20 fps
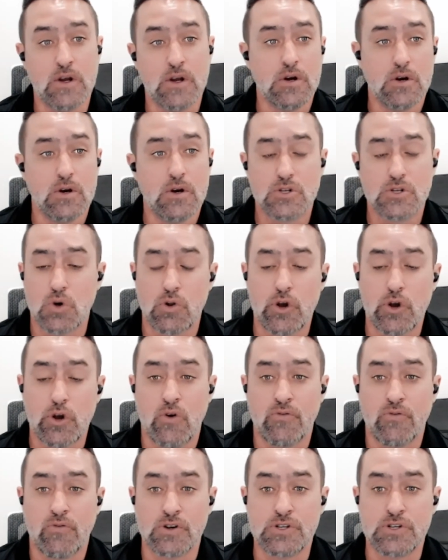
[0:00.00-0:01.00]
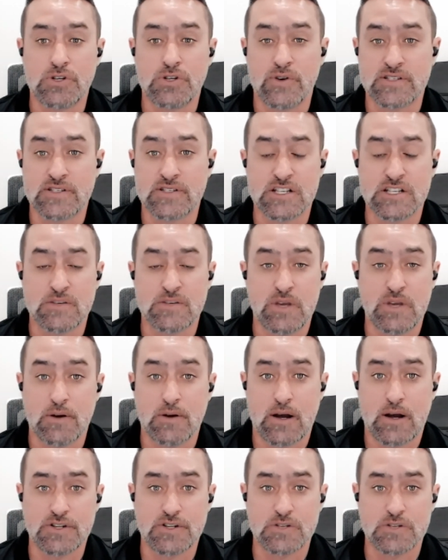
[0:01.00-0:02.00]
solely over to Accessibility
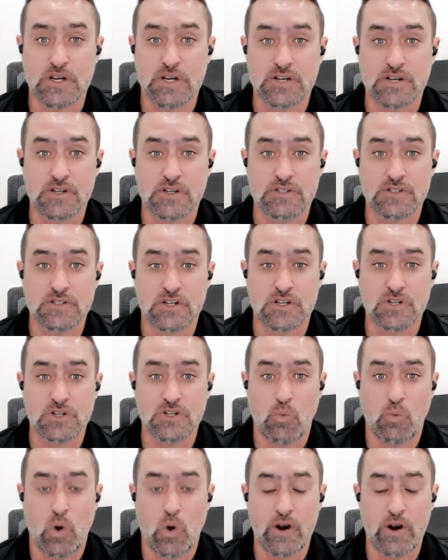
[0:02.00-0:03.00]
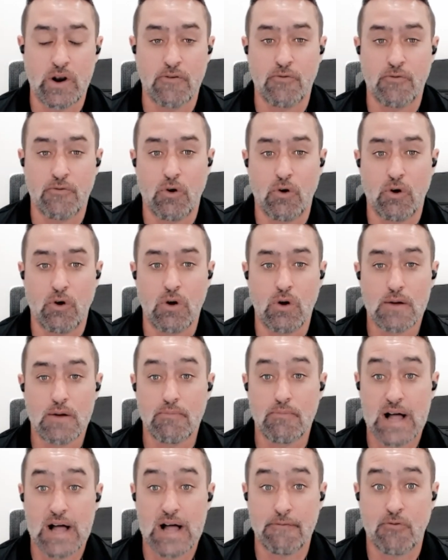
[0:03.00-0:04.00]
just because it's such a wonderful
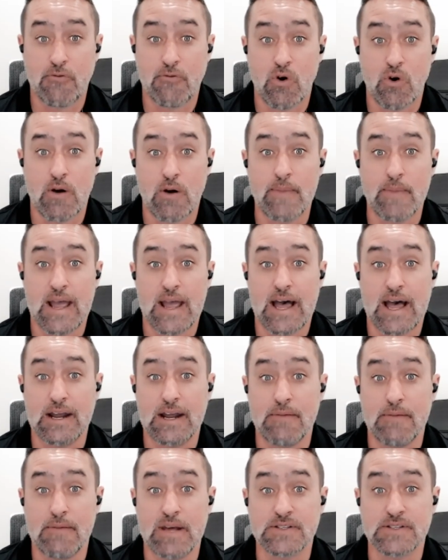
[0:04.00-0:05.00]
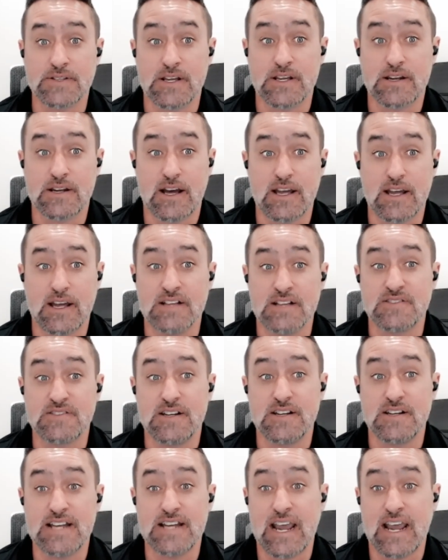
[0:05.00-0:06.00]
platform and it makes it
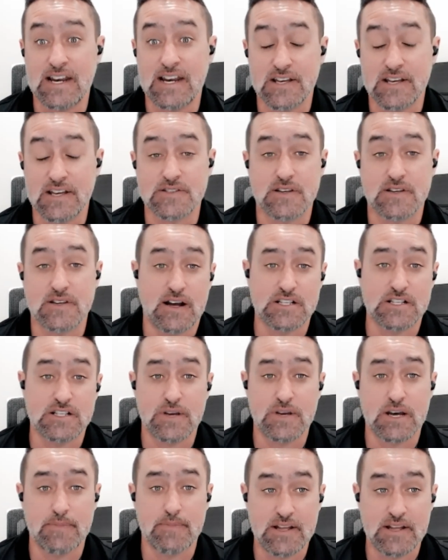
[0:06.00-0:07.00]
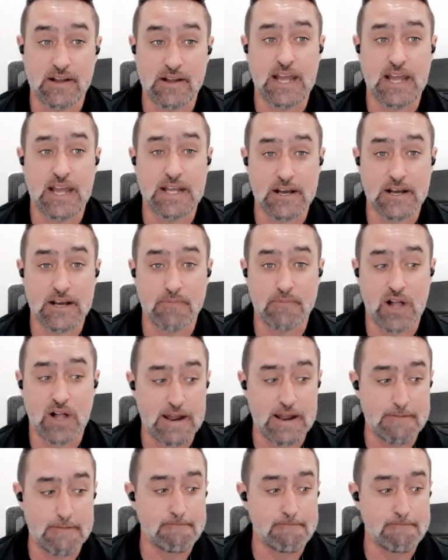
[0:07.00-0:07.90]
instantaneous to become ADA compliant.